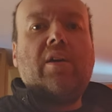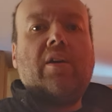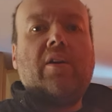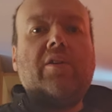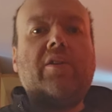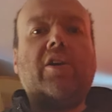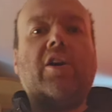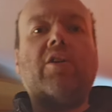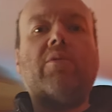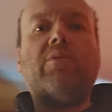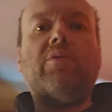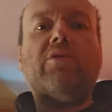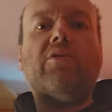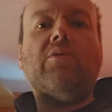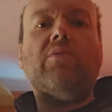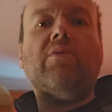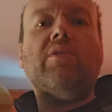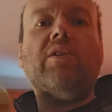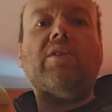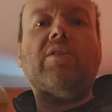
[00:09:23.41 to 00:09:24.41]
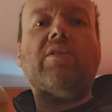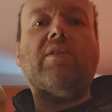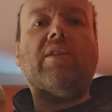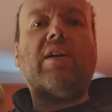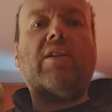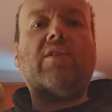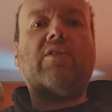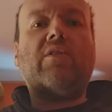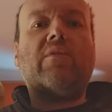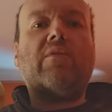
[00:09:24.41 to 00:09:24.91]
you know, and doing this and
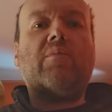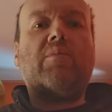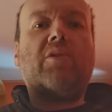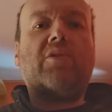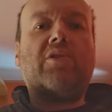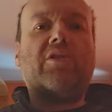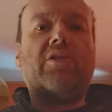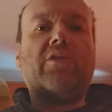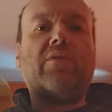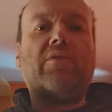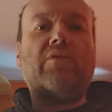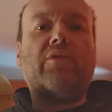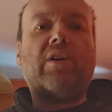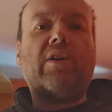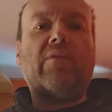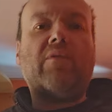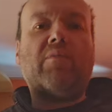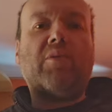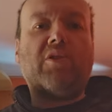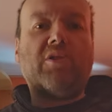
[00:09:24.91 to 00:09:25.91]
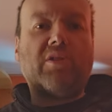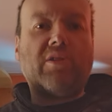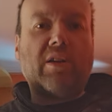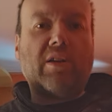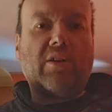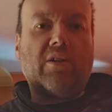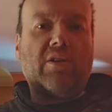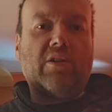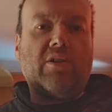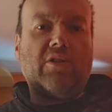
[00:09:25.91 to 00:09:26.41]
that to everybody for everybody to
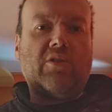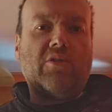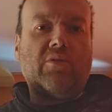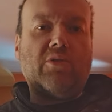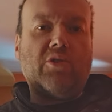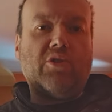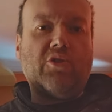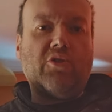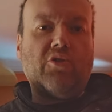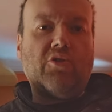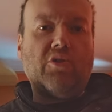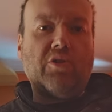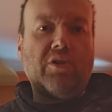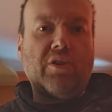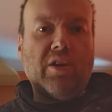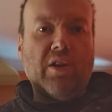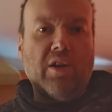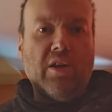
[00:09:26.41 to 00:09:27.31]
uh, to enjoy.